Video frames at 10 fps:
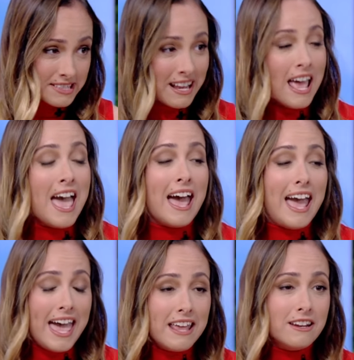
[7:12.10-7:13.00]
Mm-hmm.
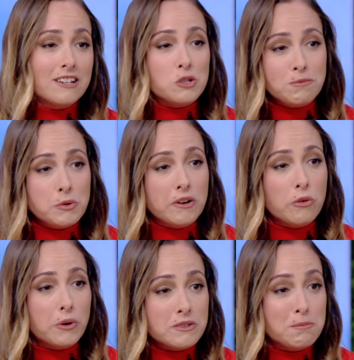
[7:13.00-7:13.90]
And it's home to one of the
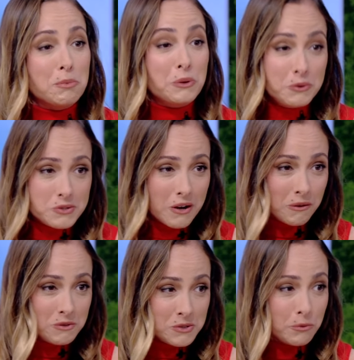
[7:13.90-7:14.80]
world's blue
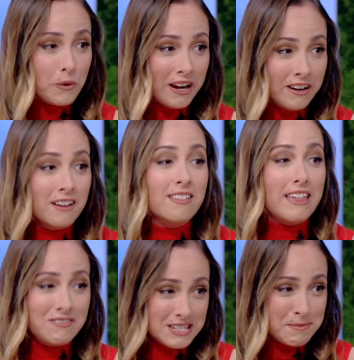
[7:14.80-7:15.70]
zones where
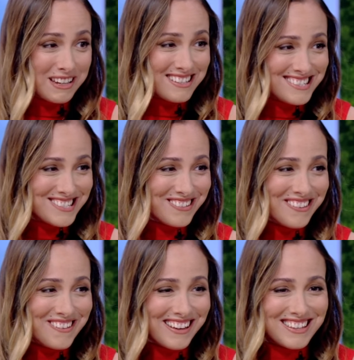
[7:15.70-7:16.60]
life expectancies are the
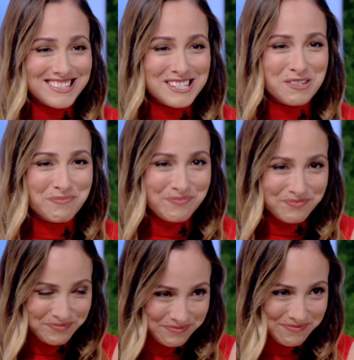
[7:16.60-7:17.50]
longest. Yeah, I like
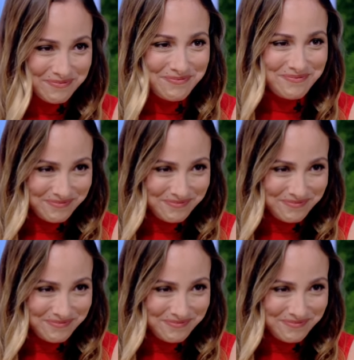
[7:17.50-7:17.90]
that. Love that.